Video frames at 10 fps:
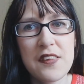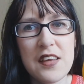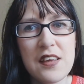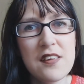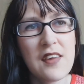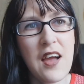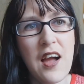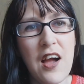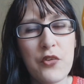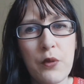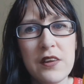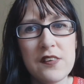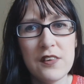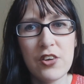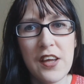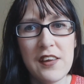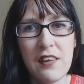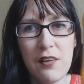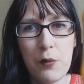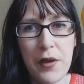These are, as well as looking
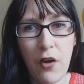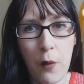a little bit